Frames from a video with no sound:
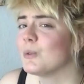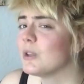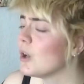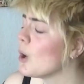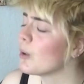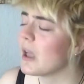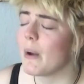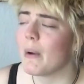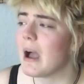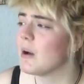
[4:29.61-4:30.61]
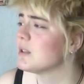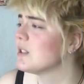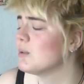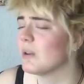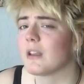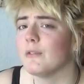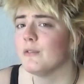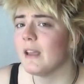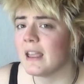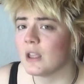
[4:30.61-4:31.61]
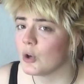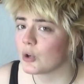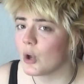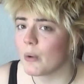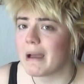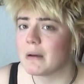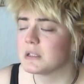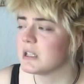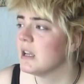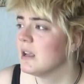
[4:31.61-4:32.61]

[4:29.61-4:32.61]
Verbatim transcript: you know, go out to a cafe or go out